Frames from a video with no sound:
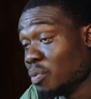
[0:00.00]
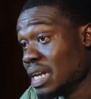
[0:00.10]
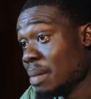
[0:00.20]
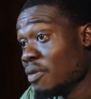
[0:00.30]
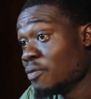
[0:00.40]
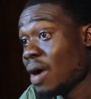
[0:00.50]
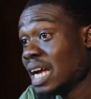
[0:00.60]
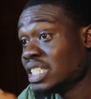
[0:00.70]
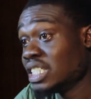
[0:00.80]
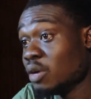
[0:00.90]
But then before
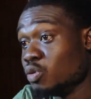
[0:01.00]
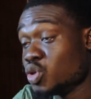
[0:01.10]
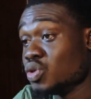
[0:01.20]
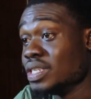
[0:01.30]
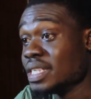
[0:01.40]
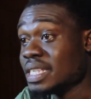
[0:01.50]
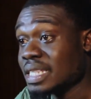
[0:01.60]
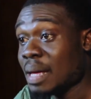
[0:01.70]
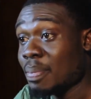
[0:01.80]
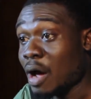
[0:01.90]
I share with you the
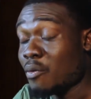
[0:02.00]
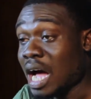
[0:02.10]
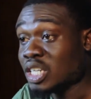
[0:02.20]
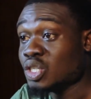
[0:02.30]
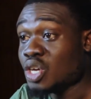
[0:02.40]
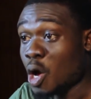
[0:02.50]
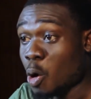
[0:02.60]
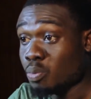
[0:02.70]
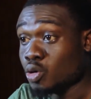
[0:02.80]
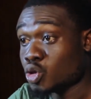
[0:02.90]
system that will actually
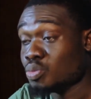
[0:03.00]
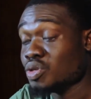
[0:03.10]
help you to